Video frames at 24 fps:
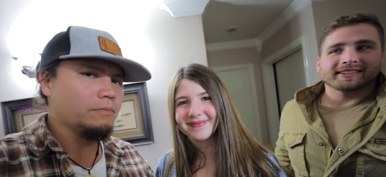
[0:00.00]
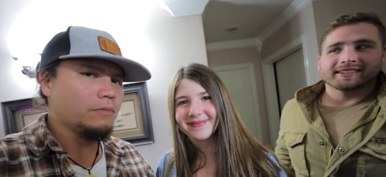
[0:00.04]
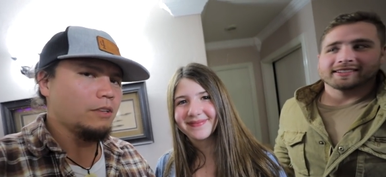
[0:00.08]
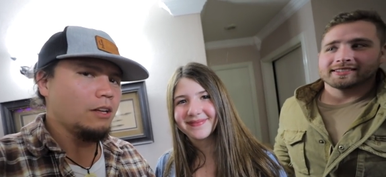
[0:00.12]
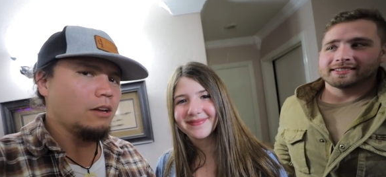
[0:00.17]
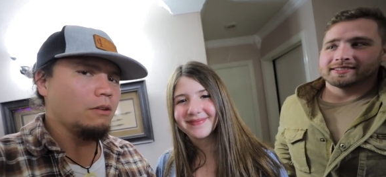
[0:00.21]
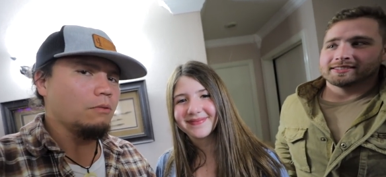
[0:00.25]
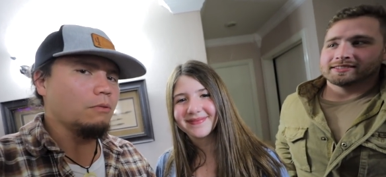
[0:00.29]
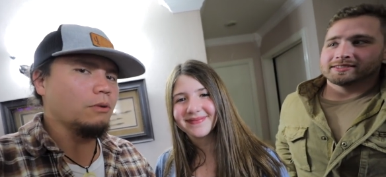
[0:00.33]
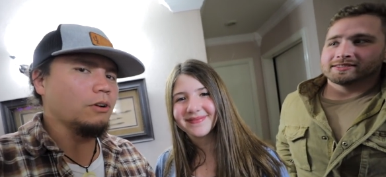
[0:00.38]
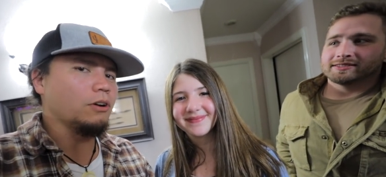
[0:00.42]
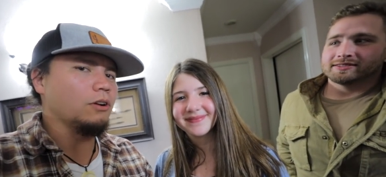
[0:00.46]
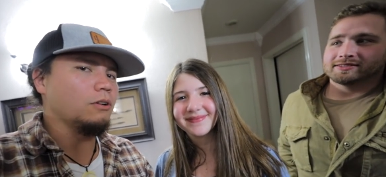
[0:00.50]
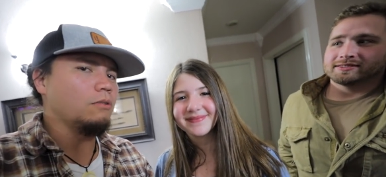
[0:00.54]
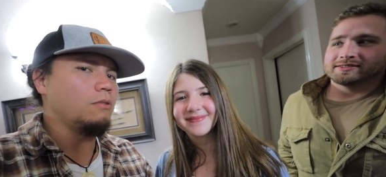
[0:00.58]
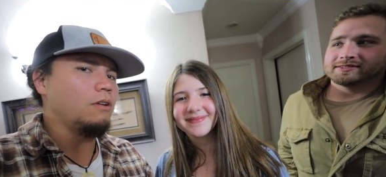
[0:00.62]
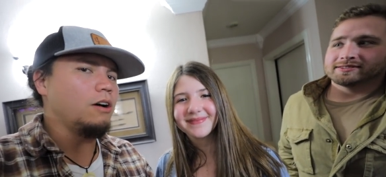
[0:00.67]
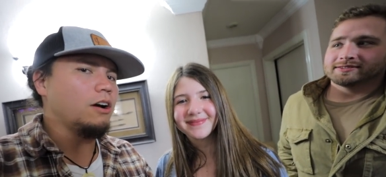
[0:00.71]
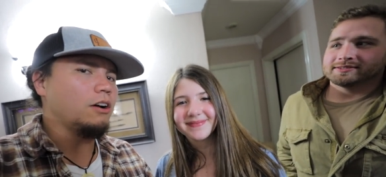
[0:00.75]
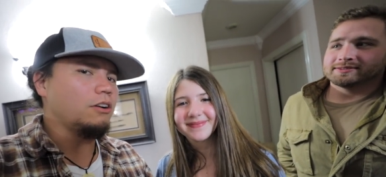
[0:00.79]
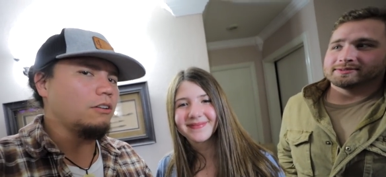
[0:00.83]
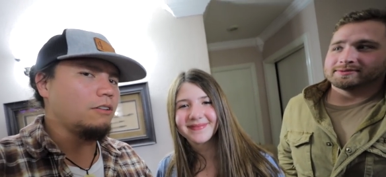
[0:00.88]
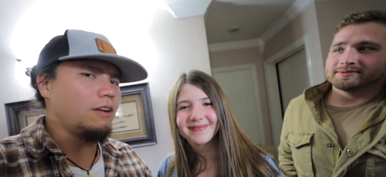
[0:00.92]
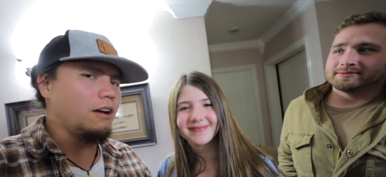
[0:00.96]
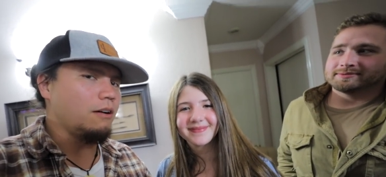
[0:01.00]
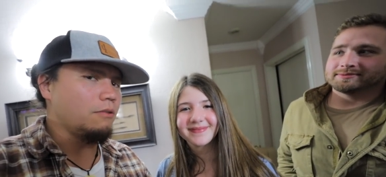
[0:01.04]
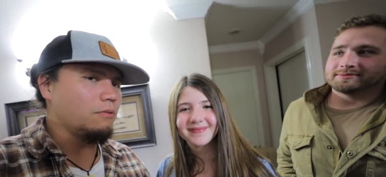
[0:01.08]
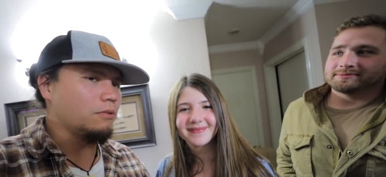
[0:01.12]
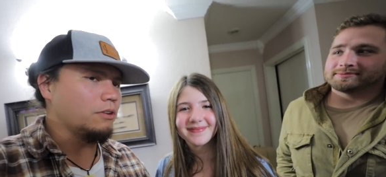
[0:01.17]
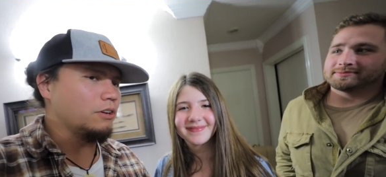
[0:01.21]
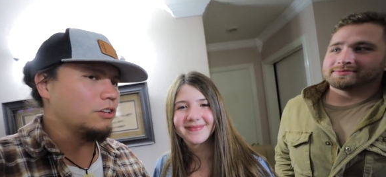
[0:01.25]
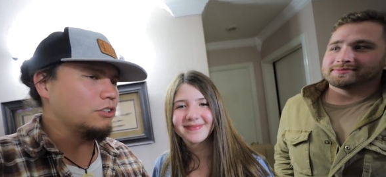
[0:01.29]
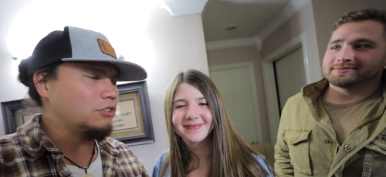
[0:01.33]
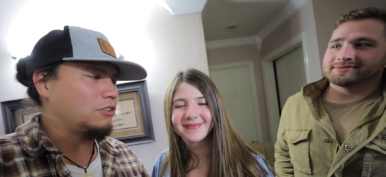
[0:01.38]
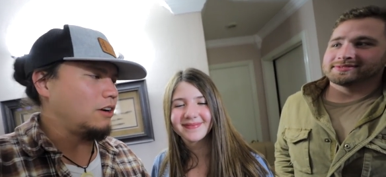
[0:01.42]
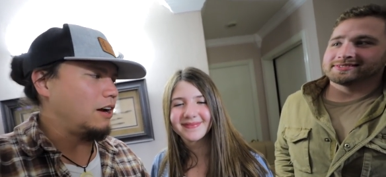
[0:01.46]
Speaker 1: We're gonna walk
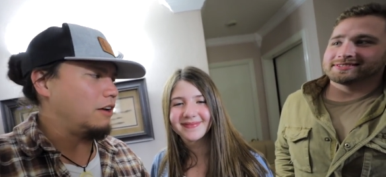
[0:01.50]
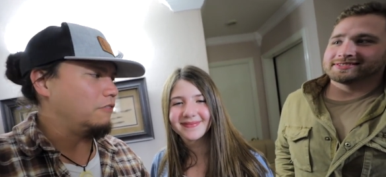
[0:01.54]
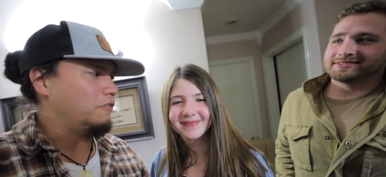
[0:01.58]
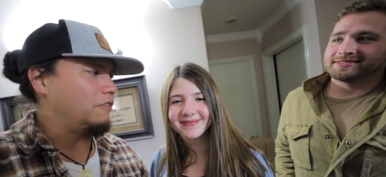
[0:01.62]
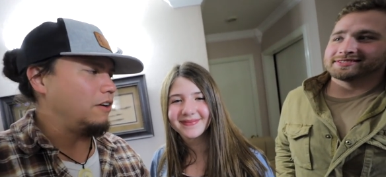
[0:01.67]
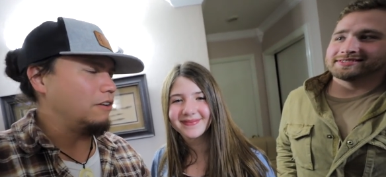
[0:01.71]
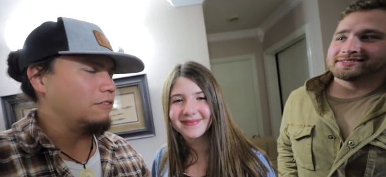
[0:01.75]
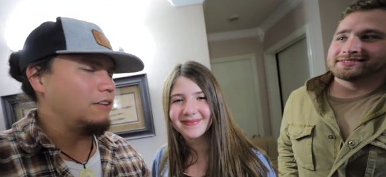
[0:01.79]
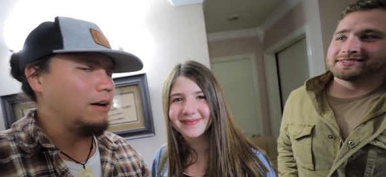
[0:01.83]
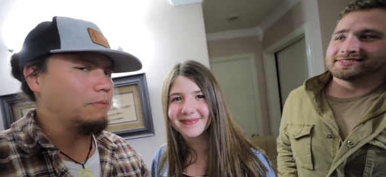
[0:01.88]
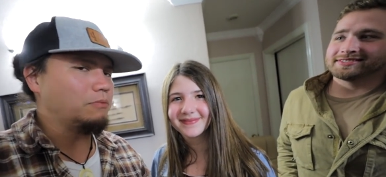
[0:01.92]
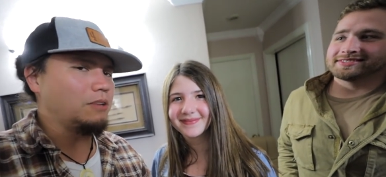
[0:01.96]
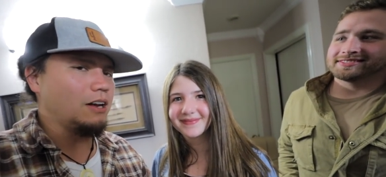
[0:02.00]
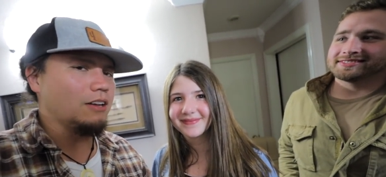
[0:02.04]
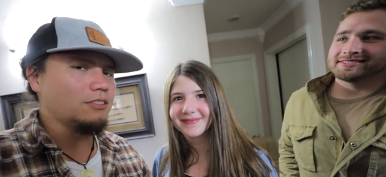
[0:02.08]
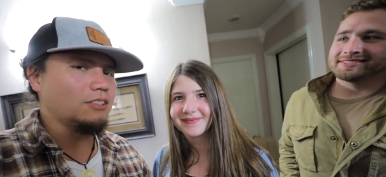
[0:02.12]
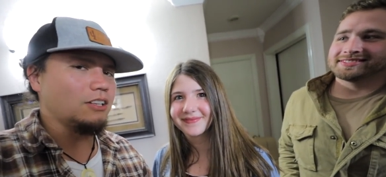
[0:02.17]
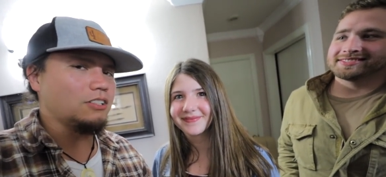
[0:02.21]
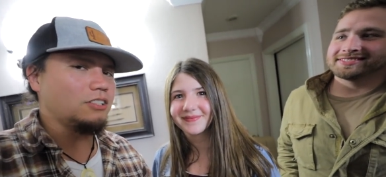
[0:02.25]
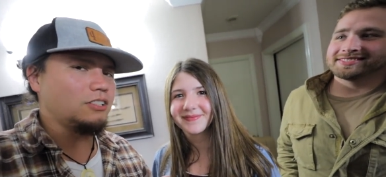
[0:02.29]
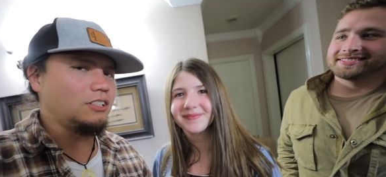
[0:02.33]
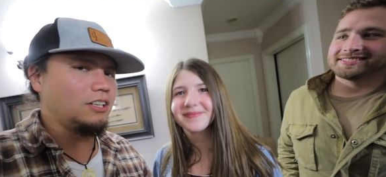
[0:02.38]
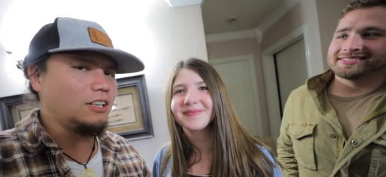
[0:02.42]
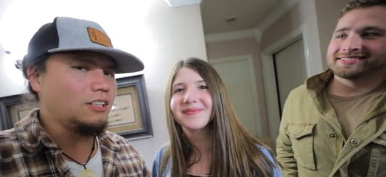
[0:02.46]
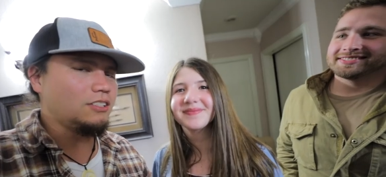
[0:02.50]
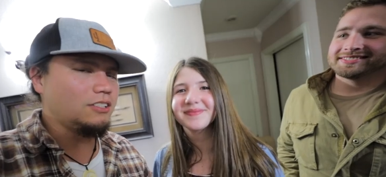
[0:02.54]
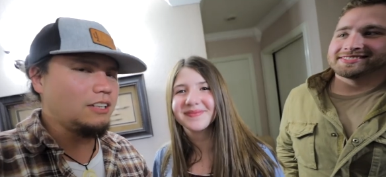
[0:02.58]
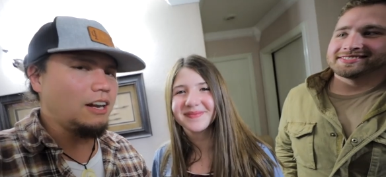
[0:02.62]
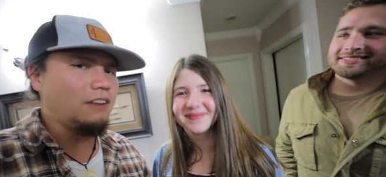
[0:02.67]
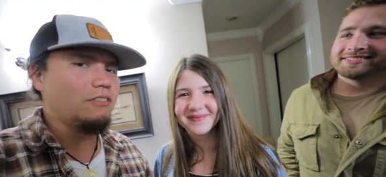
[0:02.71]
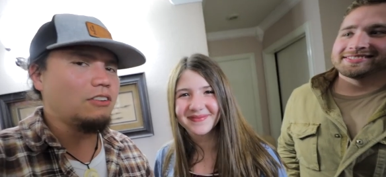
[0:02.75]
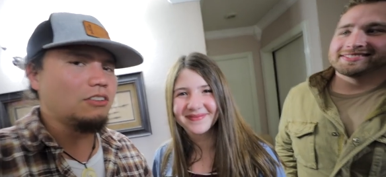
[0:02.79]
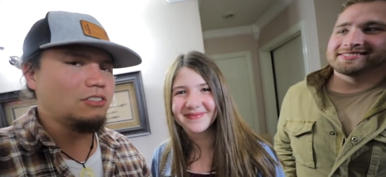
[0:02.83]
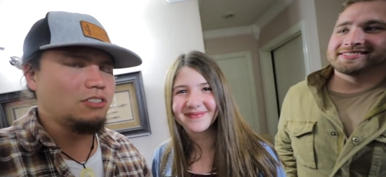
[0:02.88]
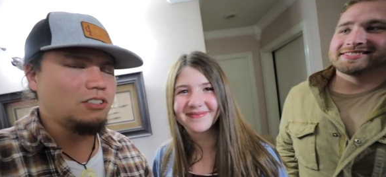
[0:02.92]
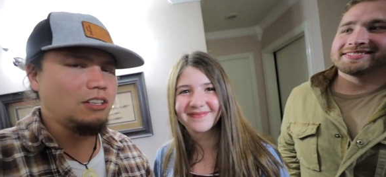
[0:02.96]
around. We're gonna try and find reptiles that she's
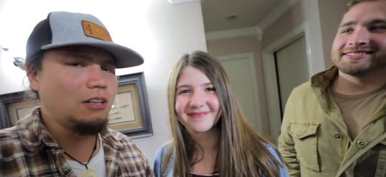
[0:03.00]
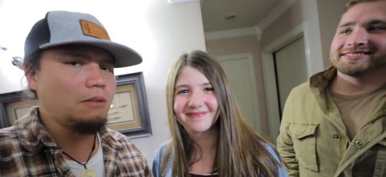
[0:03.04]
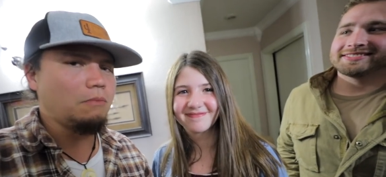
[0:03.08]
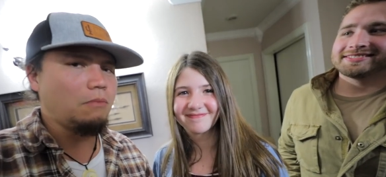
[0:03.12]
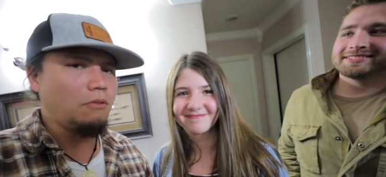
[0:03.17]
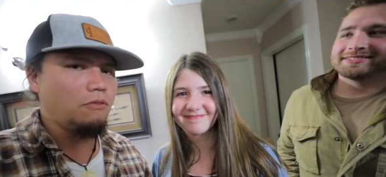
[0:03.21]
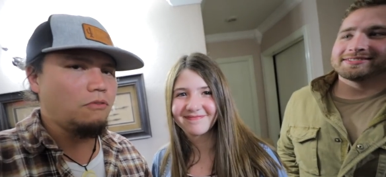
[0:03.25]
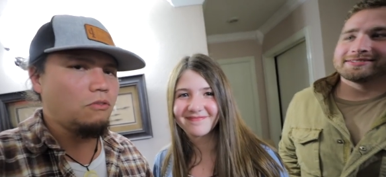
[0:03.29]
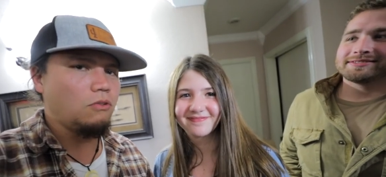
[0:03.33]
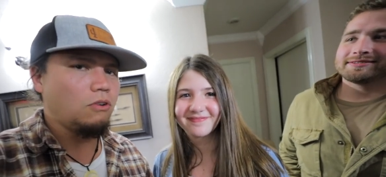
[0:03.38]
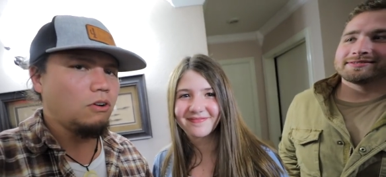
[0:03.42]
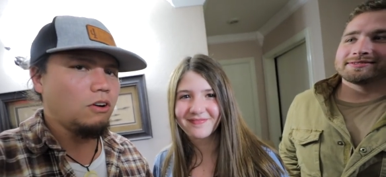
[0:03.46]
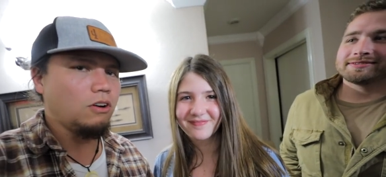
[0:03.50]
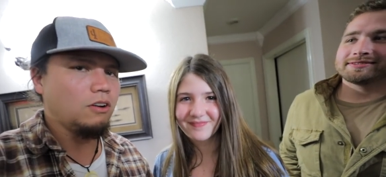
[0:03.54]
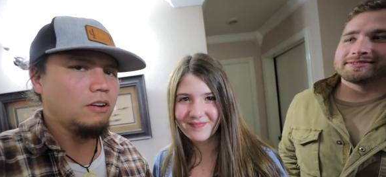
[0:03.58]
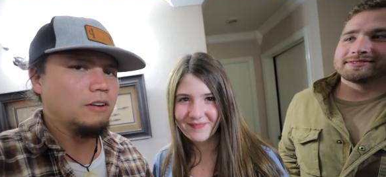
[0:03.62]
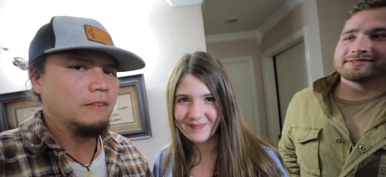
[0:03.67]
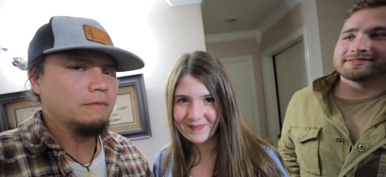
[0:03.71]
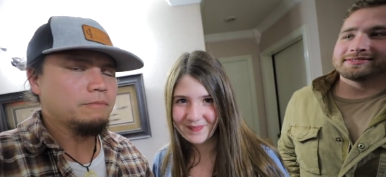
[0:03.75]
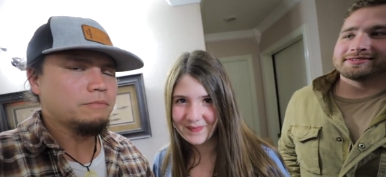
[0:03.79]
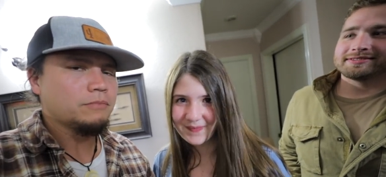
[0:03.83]
never seen before.